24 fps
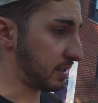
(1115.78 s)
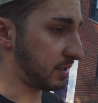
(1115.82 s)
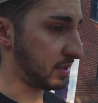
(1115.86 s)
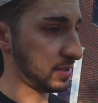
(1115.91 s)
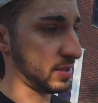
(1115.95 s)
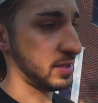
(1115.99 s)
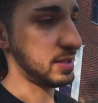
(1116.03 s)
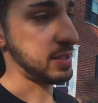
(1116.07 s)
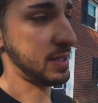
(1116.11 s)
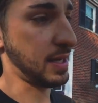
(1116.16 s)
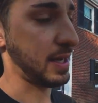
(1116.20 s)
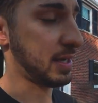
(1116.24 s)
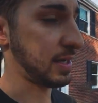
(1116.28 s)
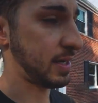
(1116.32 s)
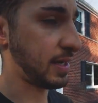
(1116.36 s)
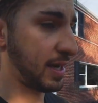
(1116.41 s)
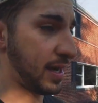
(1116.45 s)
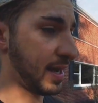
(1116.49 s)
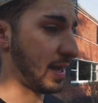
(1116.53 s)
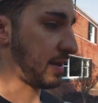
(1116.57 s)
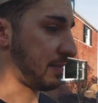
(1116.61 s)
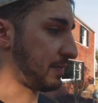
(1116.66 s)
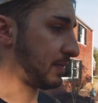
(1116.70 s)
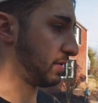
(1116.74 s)
It's just not going
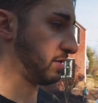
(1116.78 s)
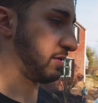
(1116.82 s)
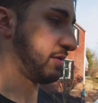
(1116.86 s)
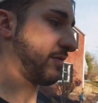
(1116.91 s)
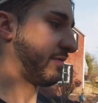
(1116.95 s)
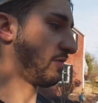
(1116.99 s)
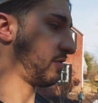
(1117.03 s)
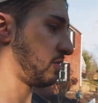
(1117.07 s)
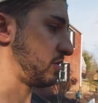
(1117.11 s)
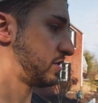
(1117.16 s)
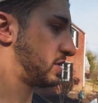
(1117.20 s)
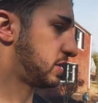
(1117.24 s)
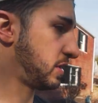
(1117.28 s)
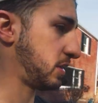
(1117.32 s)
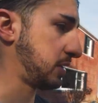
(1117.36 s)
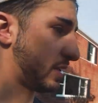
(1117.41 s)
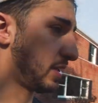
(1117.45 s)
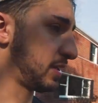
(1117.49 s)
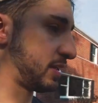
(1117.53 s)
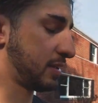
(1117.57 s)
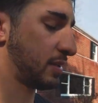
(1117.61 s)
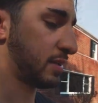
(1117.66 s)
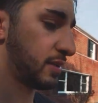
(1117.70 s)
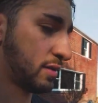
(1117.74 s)
to happen,
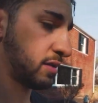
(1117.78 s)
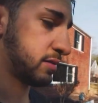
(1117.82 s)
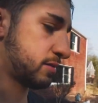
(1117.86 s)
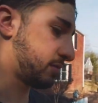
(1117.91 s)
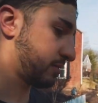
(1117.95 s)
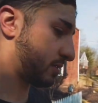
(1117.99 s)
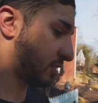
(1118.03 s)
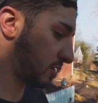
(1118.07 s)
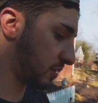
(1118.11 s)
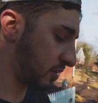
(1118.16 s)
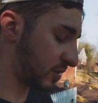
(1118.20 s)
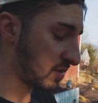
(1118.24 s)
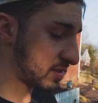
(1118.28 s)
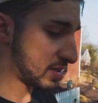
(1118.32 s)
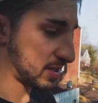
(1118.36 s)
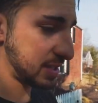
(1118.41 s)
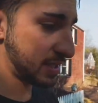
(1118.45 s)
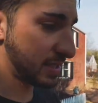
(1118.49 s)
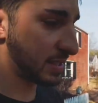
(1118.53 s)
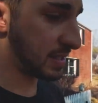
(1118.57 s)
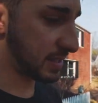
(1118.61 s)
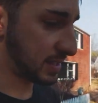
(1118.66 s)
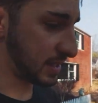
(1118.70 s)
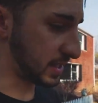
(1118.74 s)
unfortunately. Good news
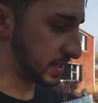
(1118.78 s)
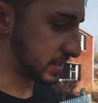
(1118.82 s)
is it's the